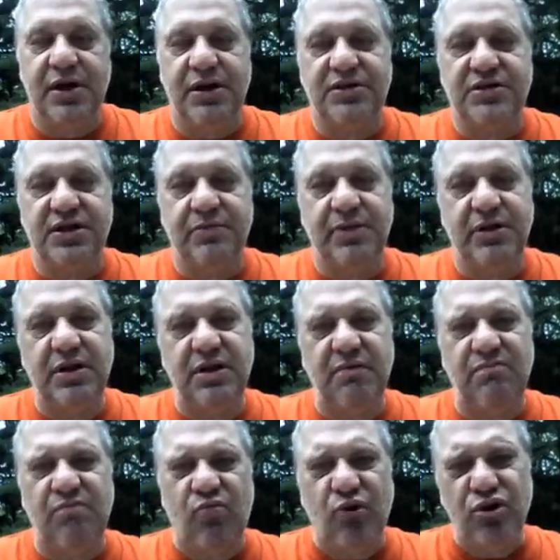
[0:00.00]
said to me,
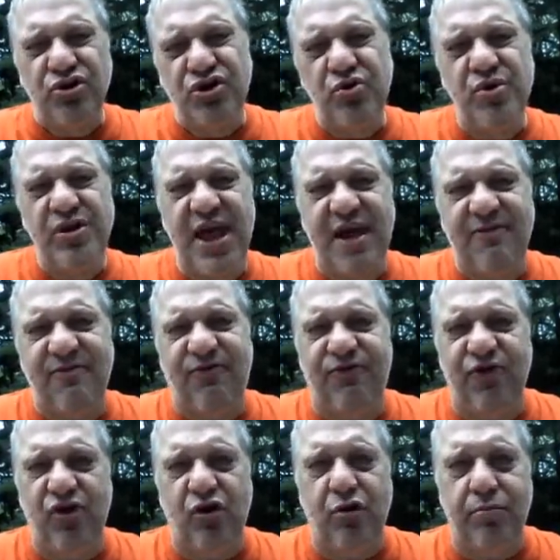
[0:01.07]
"Weren't you in that
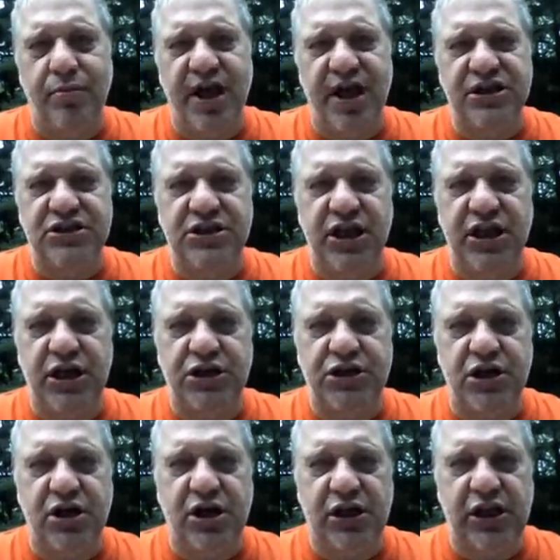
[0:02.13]
film as
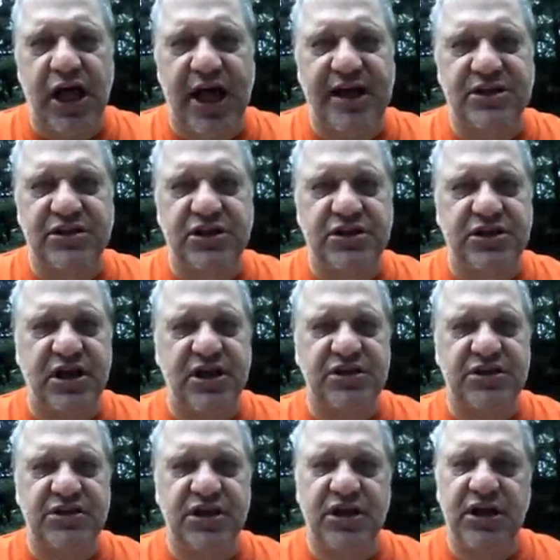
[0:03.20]
literature class?" she
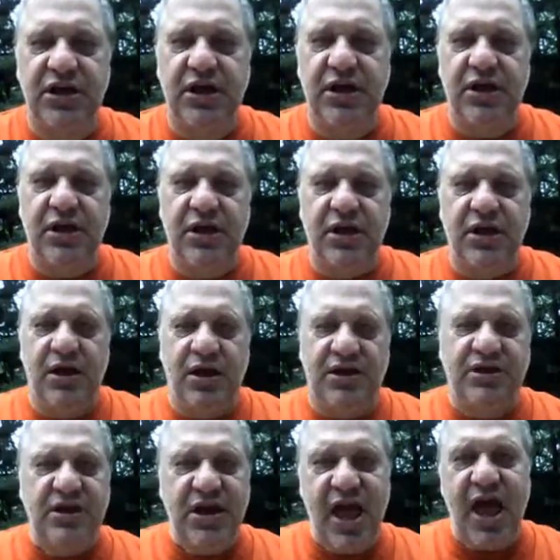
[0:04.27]
says. And I
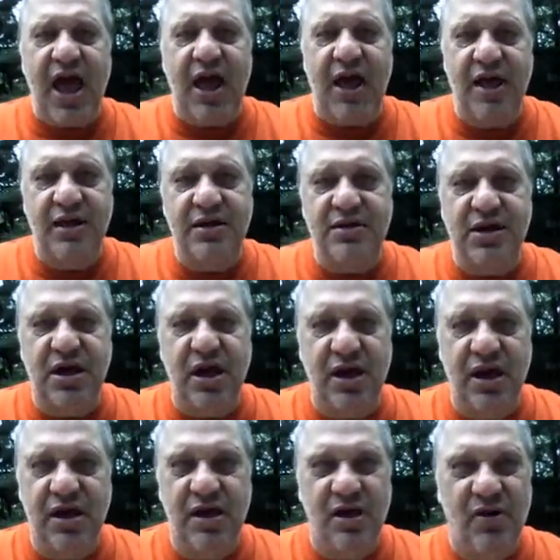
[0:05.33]
said, "Yeah." And she said,
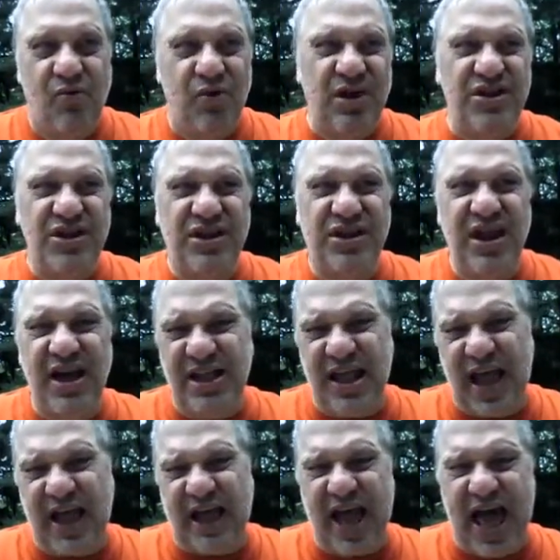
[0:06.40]
"What did you think of
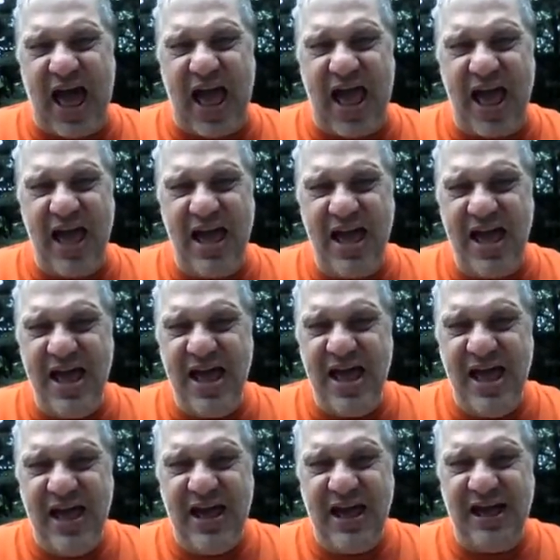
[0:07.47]
that guy?"
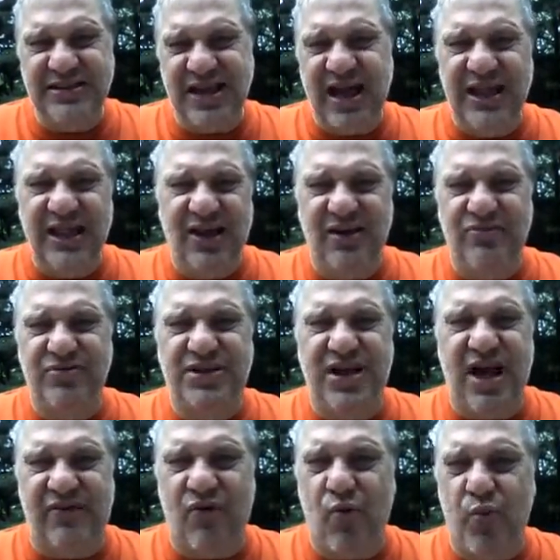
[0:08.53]
I said, "I thought he was
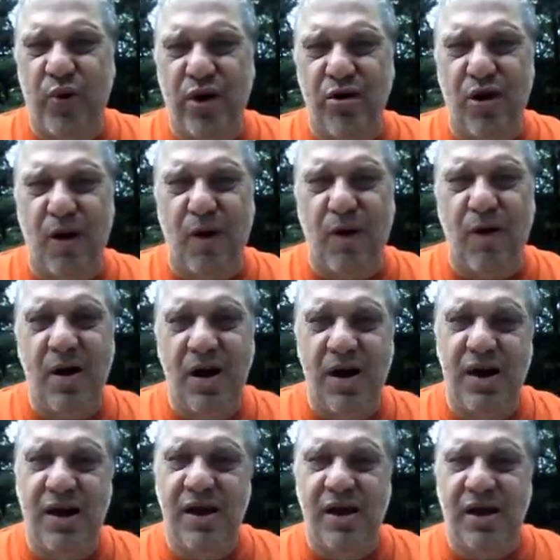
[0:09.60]
kind of a weirdo."
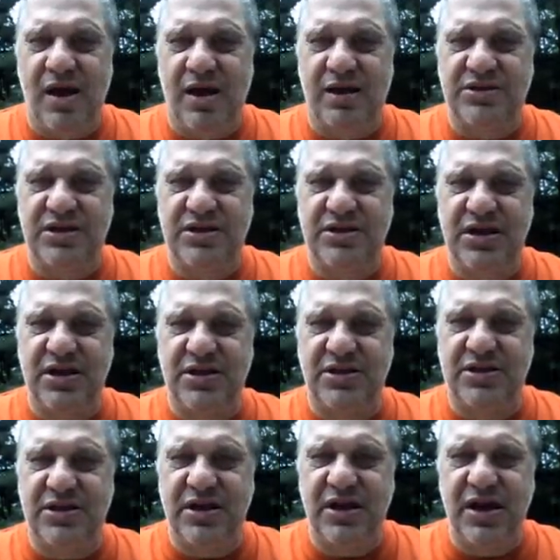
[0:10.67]
And she
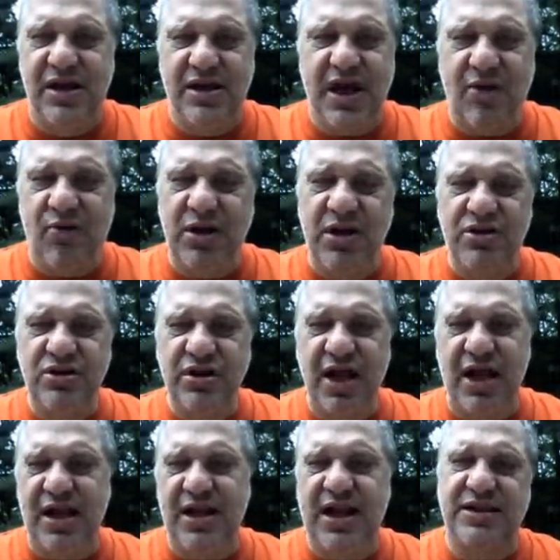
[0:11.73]
says, "Yeah, what did you
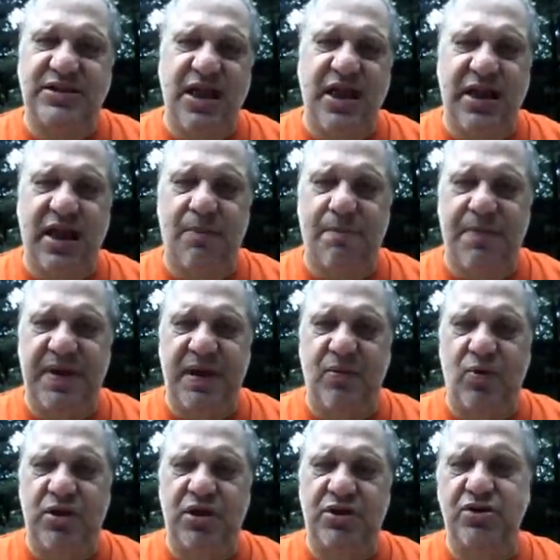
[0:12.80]
get?" And I said, "I got a B.
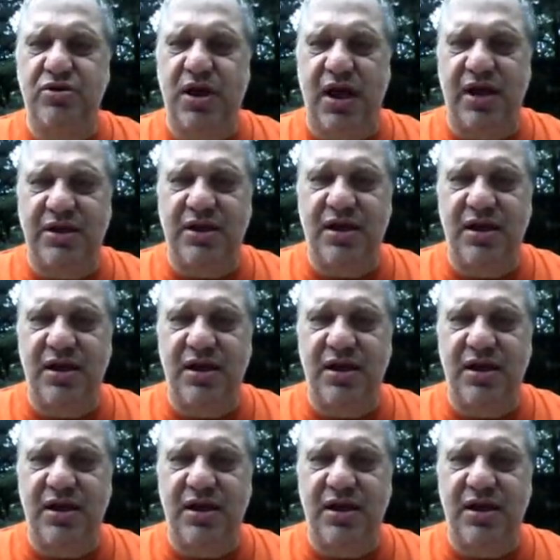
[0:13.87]
What did you get?"